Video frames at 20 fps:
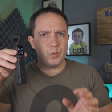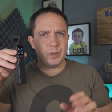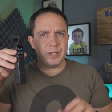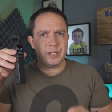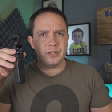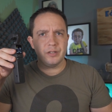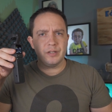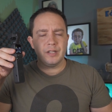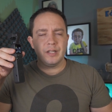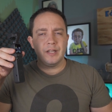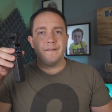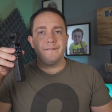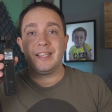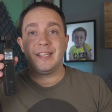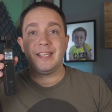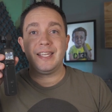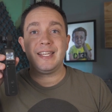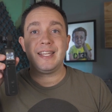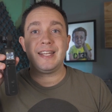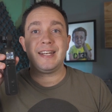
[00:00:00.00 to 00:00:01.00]
weird,
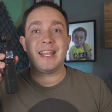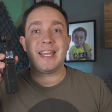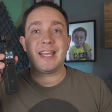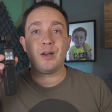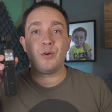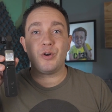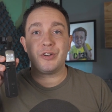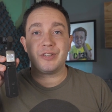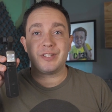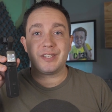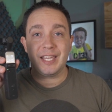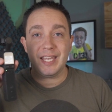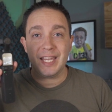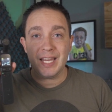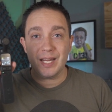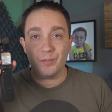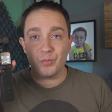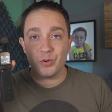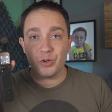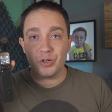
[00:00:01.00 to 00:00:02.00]
it now on
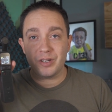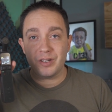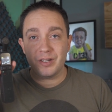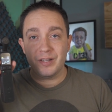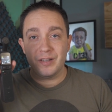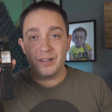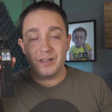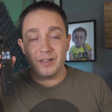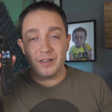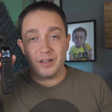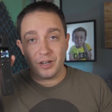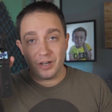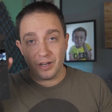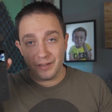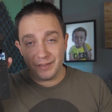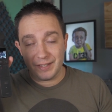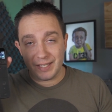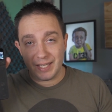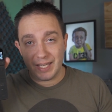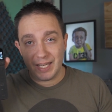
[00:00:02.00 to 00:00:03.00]
camera,
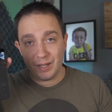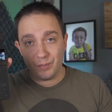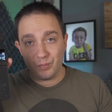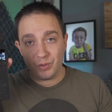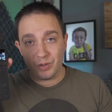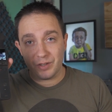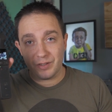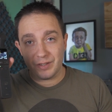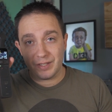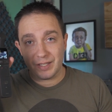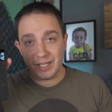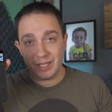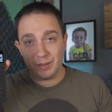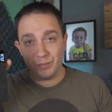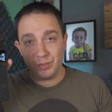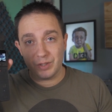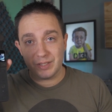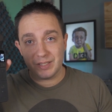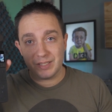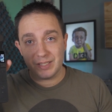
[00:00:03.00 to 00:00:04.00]
on the
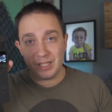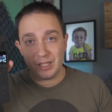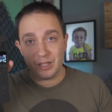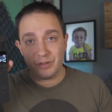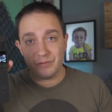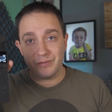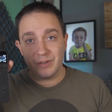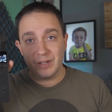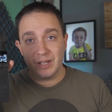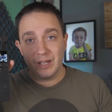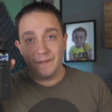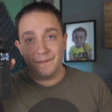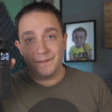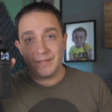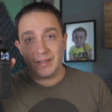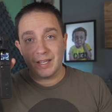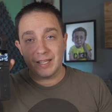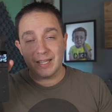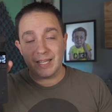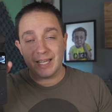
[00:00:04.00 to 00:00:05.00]
gimbal itself,
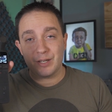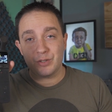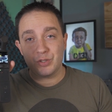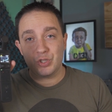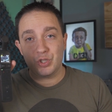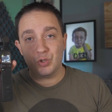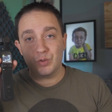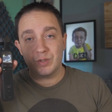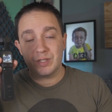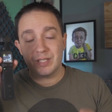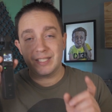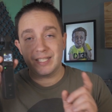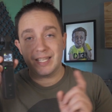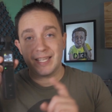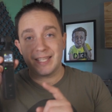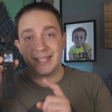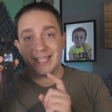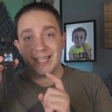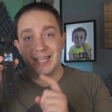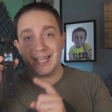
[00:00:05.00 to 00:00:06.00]
allows you to
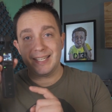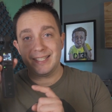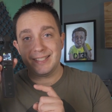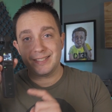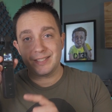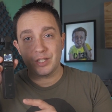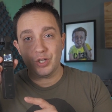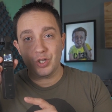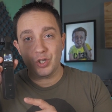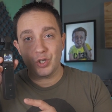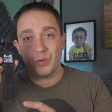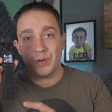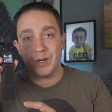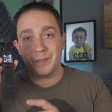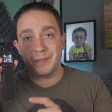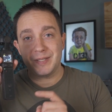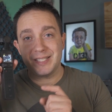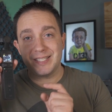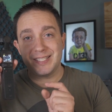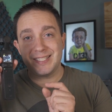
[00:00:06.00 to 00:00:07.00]
take the ISO
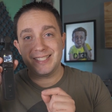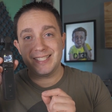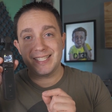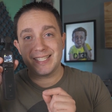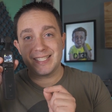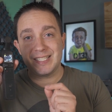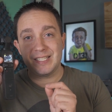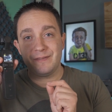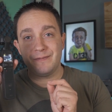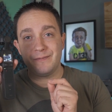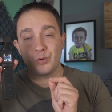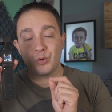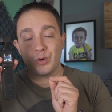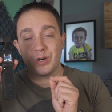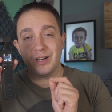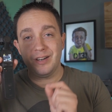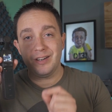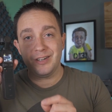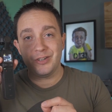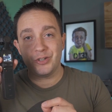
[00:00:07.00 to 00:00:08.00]
up to
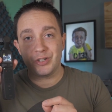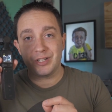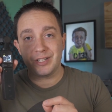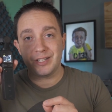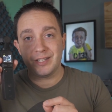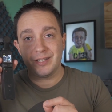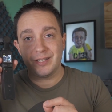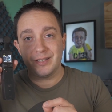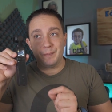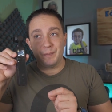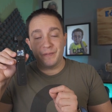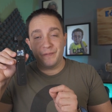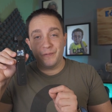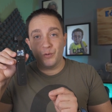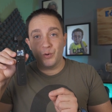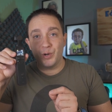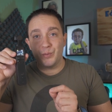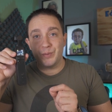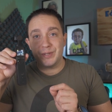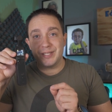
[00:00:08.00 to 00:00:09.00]
6400.
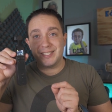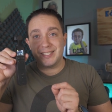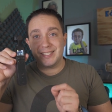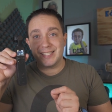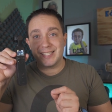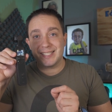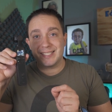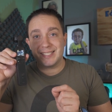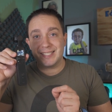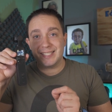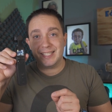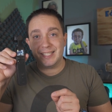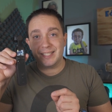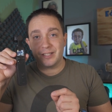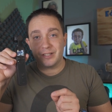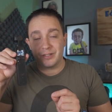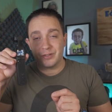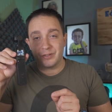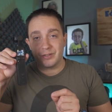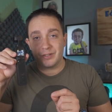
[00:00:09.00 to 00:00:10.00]
Before it was
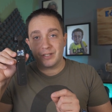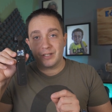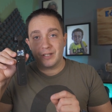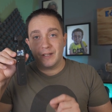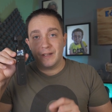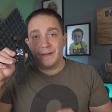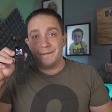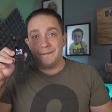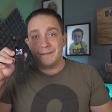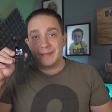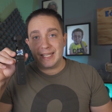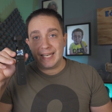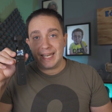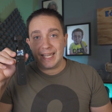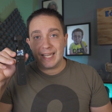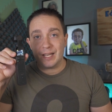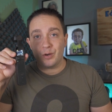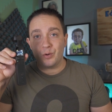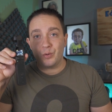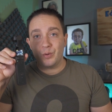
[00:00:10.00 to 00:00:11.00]
1600.
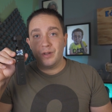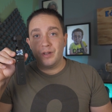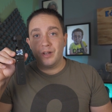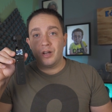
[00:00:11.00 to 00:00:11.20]
Now,